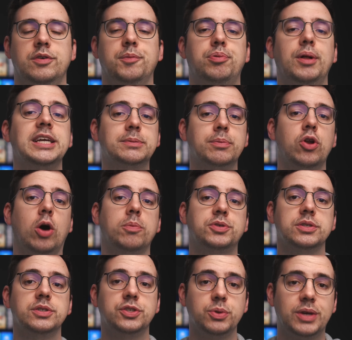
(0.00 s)
For placement
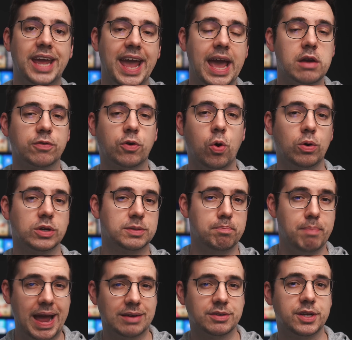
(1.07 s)
options, you can of course
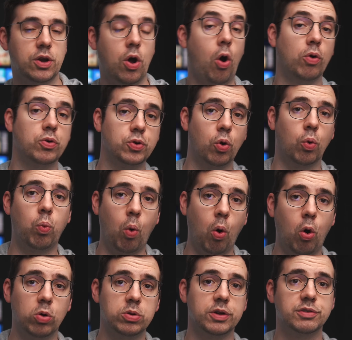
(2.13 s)
mount it on your
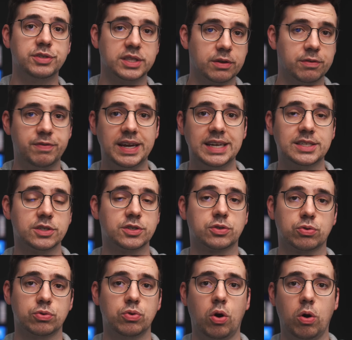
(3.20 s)
wall using the VESA
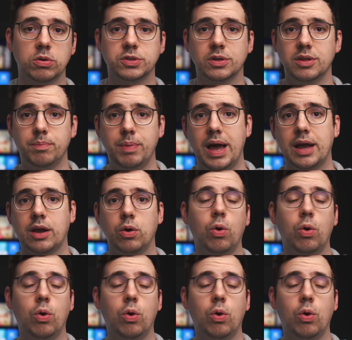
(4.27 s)
screw holes on the back,